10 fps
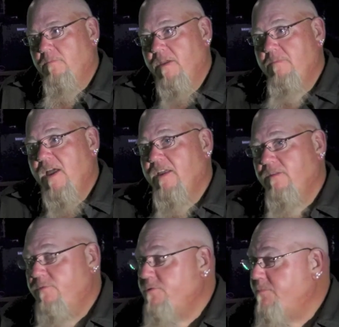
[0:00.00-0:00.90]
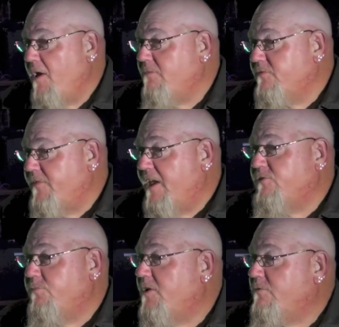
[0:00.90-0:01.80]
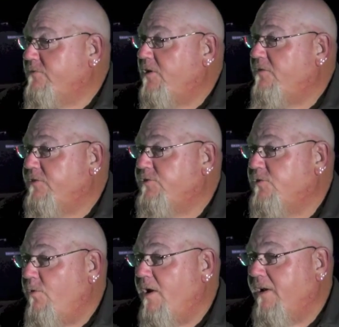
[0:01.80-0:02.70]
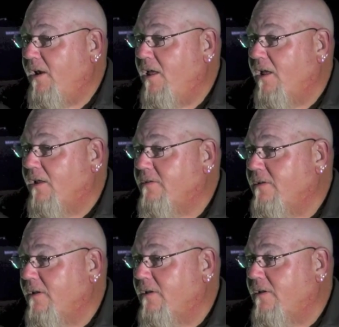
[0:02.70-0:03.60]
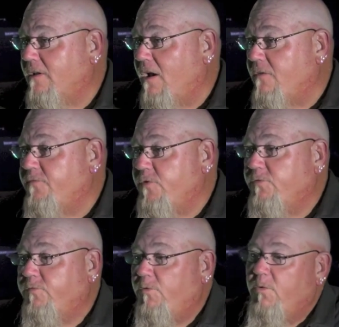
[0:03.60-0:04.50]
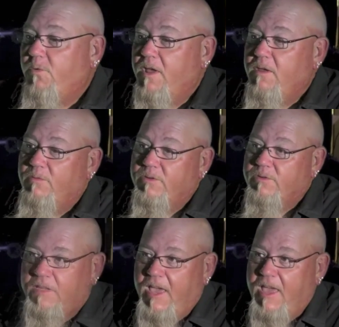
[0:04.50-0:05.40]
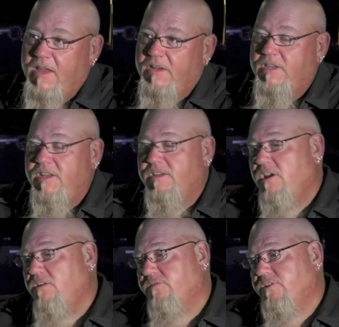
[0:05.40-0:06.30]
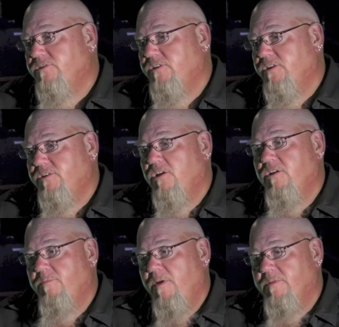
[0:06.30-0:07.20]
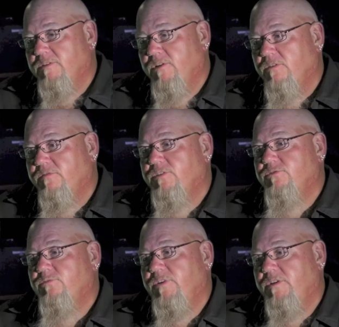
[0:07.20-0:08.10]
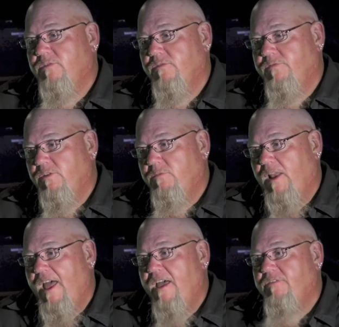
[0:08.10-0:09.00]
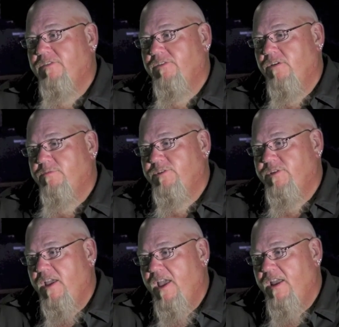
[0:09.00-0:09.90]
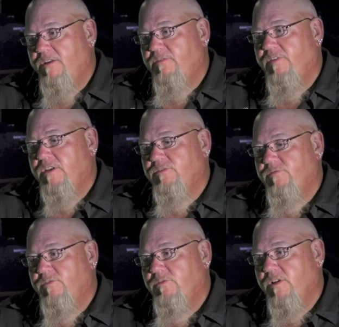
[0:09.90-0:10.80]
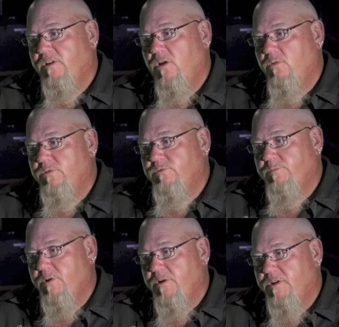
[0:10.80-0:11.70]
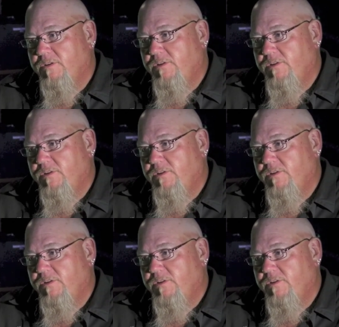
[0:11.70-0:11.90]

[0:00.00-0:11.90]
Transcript: Big Mike and the Booty Pops have actually been on television quite a lot. Our first foray was KET Television, Kentucky Public Television. We were filmed live at the WC Handy Festival in Owensboro,